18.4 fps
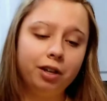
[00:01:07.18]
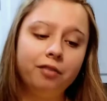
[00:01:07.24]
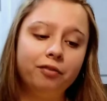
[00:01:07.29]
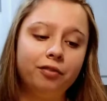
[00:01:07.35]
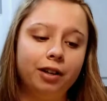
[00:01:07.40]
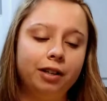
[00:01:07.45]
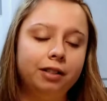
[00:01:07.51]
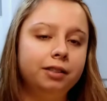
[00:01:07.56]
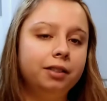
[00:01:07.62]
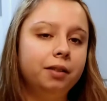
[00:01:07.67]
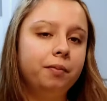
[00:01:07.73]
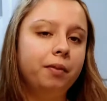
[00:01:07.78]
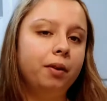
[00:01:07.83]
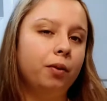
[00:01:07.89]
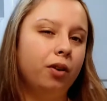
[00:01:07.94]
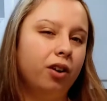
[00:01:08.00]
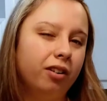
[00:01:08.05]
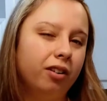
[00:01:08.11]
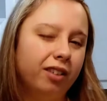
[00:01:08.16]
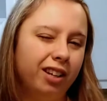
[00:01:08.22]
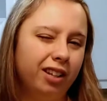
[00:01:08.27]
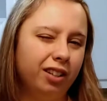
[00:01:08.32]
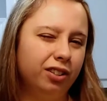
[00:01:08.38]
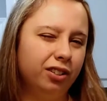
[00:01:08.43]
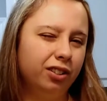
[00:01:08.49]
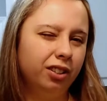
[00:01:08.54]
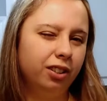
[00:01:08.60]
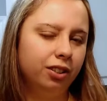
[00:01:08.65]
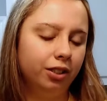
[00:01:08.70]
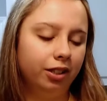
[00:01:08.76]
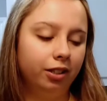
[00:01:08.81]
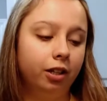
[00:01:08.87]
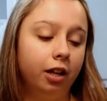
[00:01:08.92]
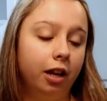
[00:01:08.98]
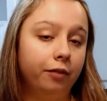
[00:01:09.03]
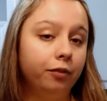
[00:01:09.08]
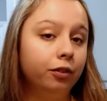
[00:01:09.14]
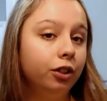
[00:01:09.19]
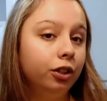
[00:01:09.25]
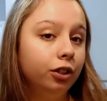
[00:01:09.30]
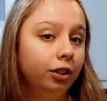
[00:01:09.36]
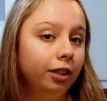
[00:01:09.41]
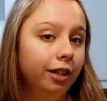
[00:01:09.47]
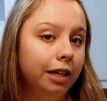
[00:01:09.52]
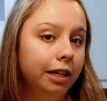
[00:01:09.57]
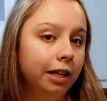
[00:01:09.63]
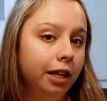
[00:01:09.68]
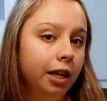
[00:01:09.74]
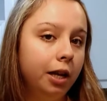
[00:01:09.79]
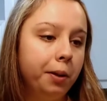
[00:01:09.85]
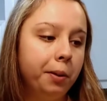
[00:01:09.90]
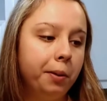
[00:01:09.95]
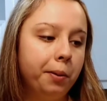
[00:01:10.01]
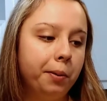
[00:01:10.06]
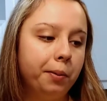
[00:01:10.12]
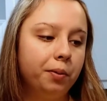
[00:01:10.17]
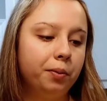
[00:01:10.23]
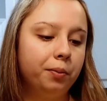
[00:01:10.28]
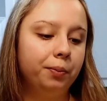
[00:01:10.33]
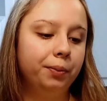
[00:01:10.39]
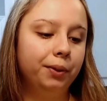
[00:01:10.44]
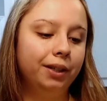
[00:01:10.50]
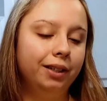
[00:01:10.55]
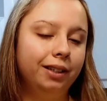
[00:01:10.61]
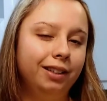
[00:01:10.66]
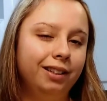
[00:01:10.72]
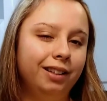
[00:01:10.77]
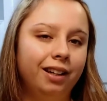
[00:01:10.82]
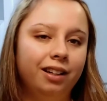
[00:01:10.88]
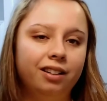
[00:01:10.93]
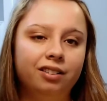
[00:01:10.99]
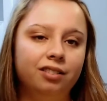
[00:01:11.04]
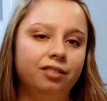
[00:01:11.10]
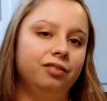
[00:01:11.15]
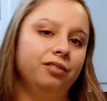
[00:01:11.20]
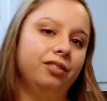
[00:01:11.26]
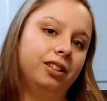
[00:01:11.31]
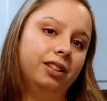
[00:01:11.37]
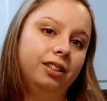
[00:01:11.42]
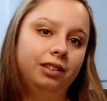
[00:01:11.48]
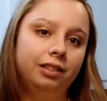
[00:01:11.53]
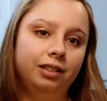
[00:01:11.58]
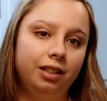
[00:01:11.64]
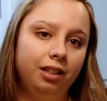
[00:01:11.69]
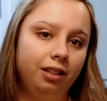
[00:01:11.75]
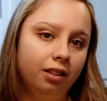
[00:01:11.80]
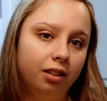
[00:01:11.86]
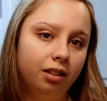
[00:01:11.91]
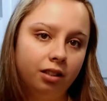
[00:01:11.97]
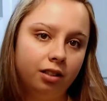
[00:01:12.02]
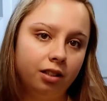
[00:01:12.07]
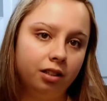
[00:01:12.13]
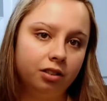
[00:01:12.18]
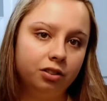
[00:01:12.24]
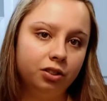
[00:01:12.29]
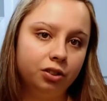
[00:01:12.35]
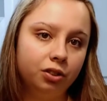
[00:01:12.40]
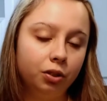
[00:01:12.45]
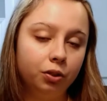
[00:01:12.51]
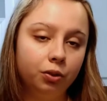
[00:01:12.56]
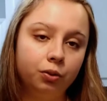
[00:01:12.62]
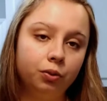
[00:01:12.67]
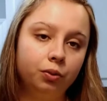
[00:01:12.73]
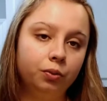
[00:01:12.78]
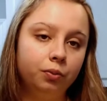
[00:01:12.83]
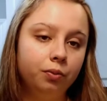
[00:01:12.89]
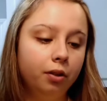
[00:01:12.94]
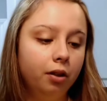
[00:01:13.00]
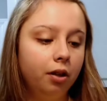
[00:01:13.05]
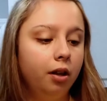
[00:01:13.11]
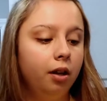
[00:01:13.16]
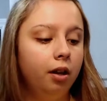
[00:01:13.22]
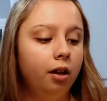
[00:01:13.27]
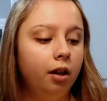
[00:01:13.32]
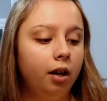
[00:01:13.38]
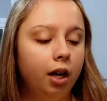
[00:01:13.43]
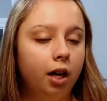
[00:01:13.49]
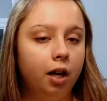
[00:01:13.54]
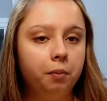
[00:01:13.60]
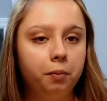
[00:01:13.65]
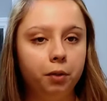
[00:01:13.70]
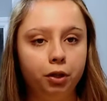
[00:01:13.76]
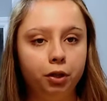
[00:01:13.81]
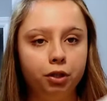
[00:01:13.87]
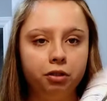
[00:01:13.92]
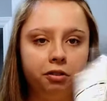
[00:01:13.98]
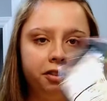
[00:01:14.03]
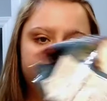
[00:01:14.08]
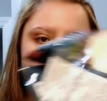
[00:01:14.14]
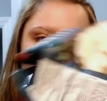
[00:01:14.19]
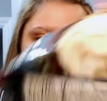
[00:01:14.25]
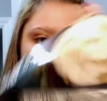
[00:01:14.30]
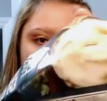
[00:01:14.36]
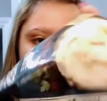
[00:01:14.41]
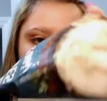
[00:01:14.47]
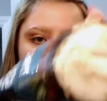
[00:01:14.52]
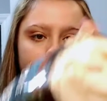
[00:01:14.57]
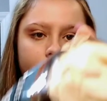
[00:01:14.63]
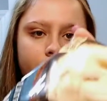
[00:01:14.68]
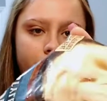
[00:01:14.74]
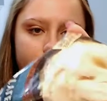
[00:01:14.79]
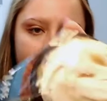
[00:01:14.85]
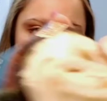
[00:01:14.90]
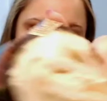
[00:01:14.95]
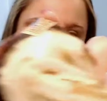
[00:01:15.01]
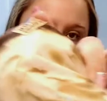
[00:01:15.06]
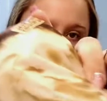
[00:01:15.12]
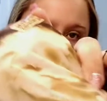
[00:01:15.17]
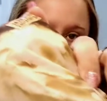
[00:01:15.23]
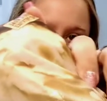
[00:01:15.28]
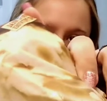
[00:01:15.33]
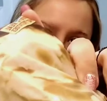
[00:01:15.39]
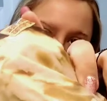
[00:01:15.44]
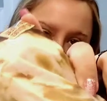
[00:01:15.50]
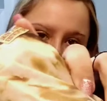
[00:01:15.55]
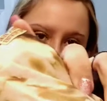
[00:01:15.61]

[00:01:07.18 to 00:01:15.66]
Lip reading: was trying to find some that were already cooked so I didn't have to cook any, but I couldn't find any like that. So I'm gonna cook these bad boys on the stove real